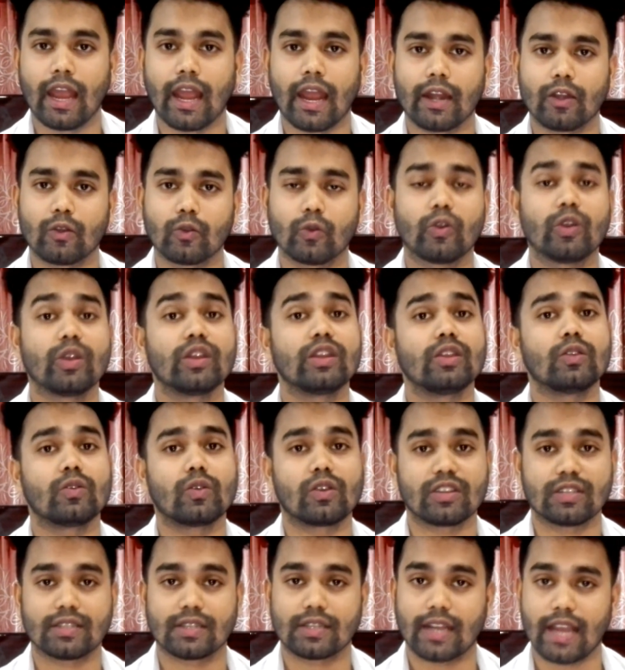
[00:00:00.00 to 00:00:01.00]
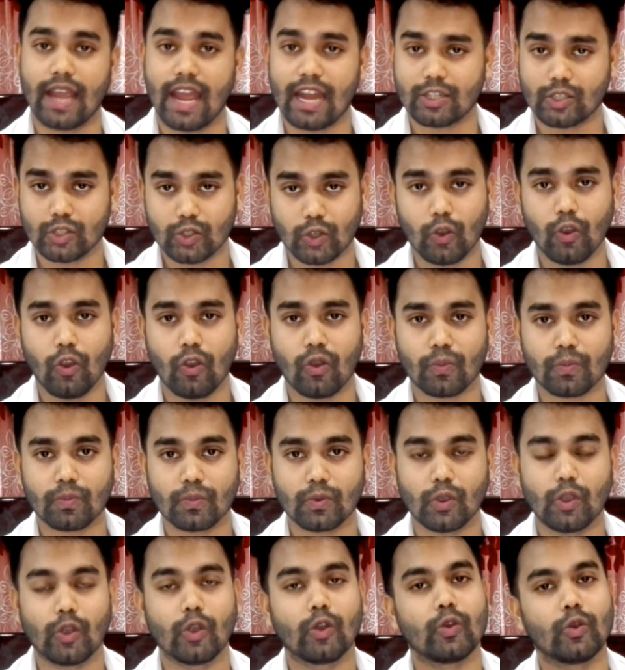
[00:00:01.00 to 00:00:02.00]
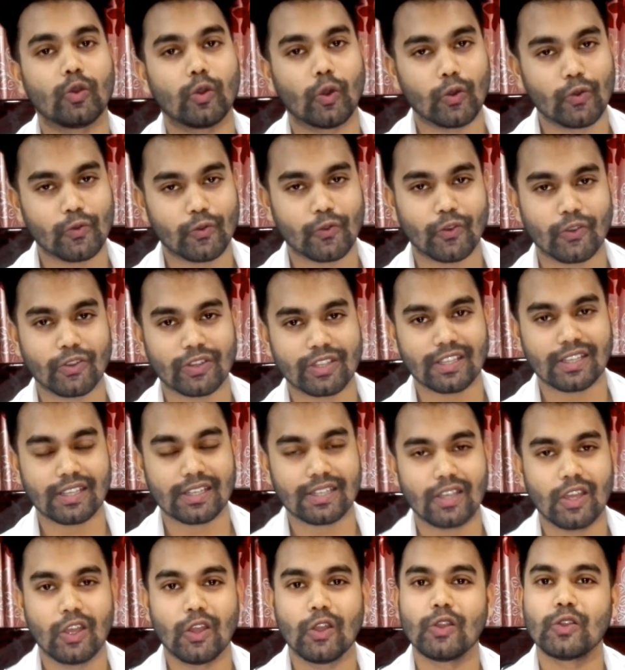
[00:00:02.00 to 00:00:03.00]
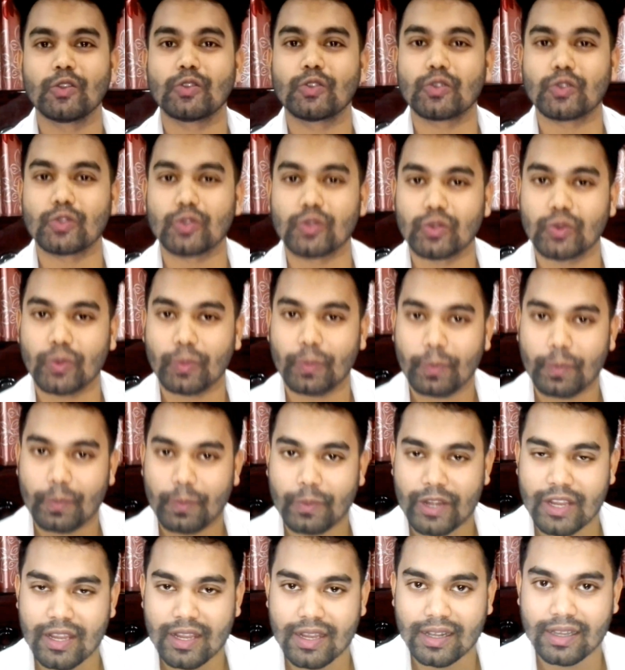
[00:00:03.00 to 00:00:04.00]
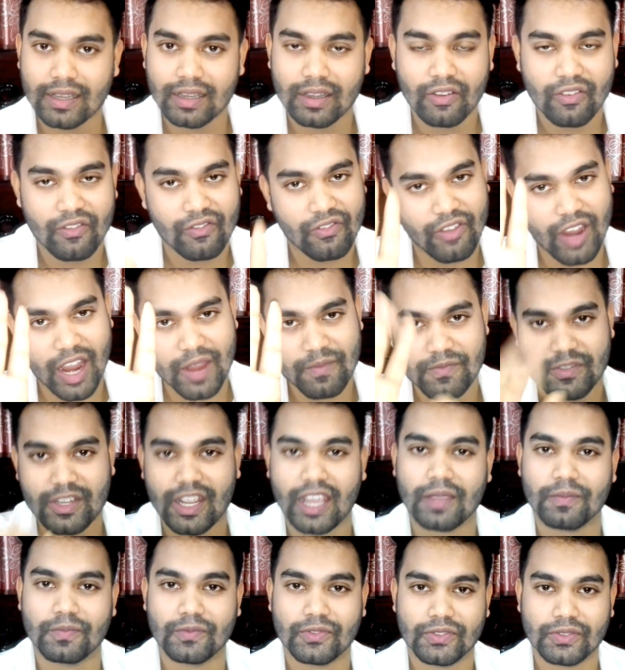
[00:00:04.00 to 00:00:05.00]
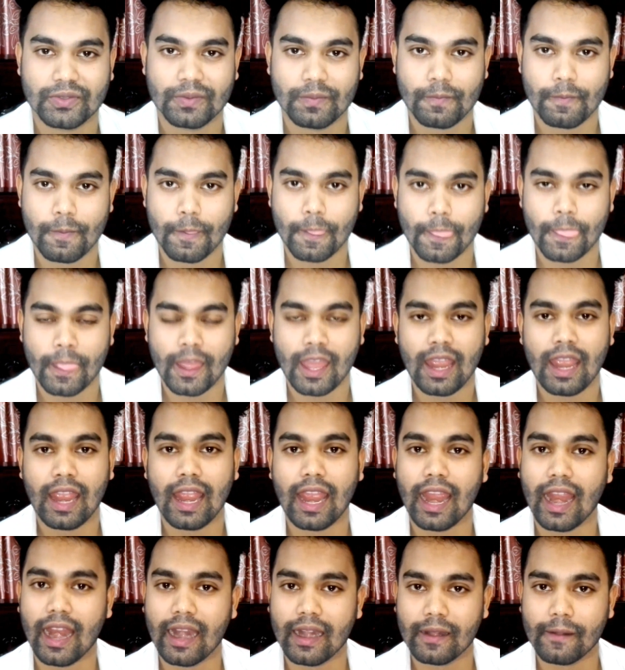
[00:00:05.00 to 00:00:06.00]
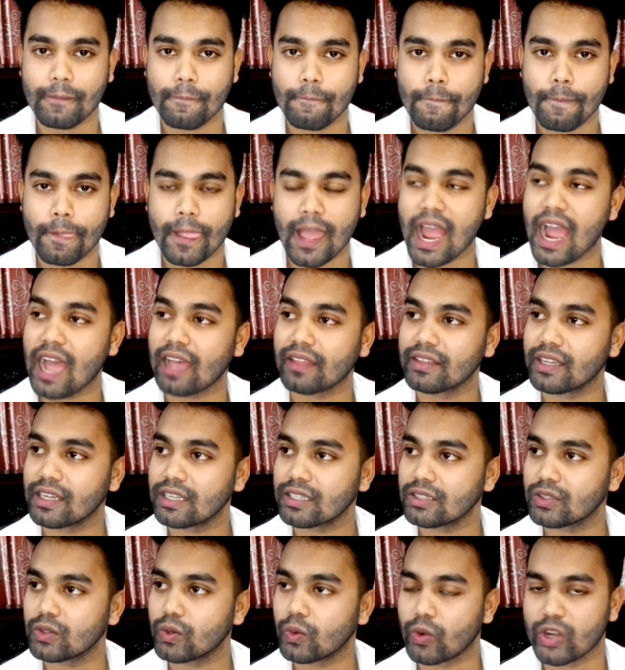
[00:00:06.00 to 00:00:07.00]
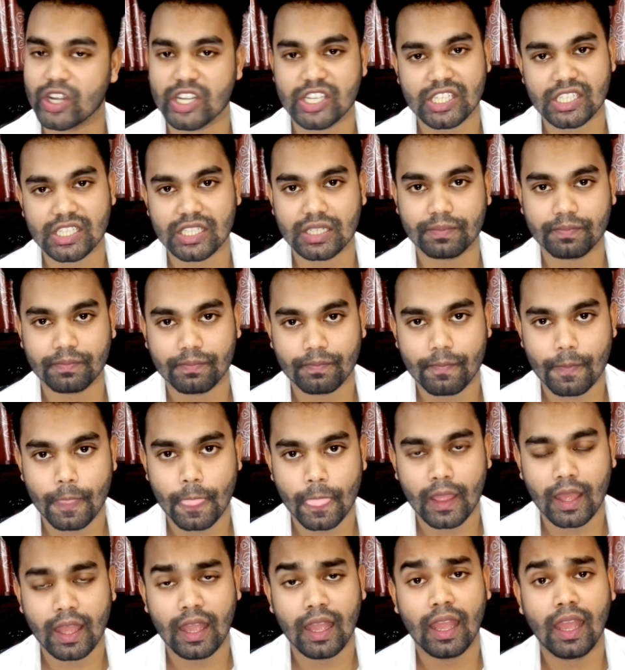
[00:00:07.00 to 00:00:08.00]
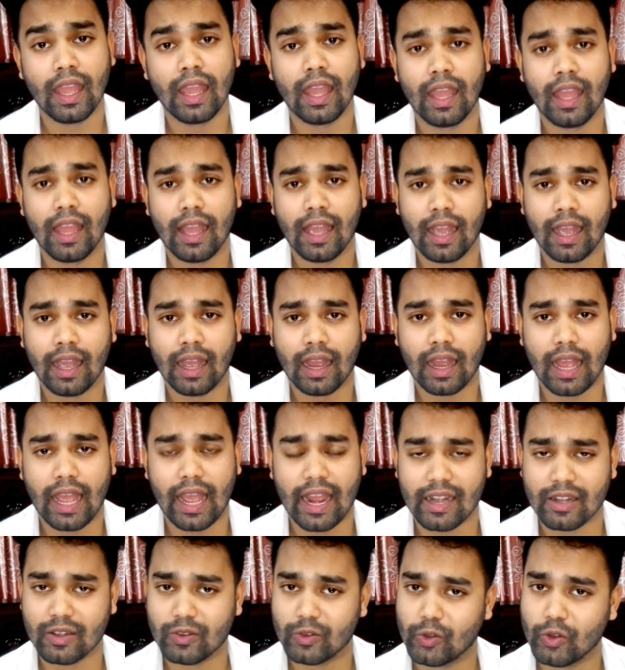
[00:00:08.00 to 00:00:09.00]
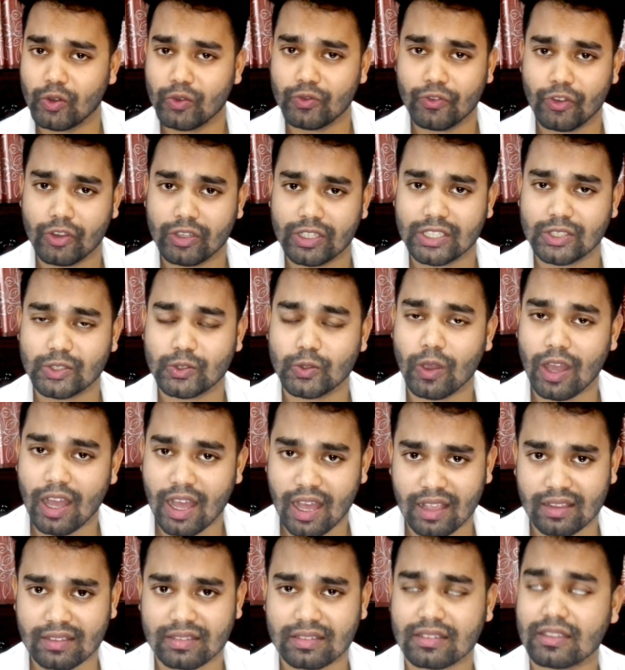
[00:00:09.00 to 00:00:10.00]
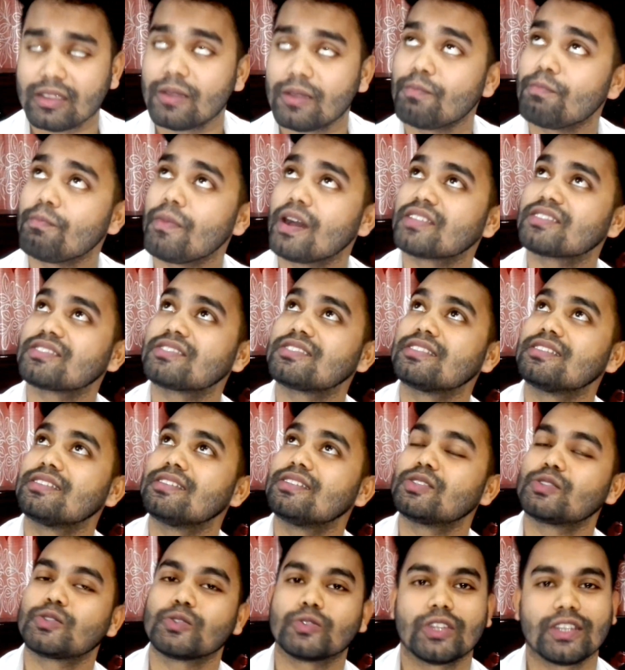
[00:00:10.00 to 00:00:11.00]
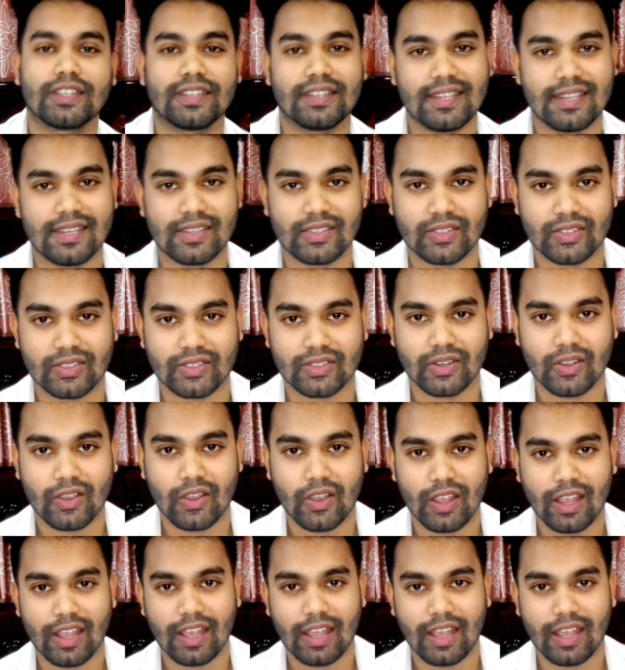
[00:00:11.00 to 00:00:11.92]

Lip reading: And when you are at home, don't forget to pray 5 times and other worship. And don't forget to ask mercy to the Creator.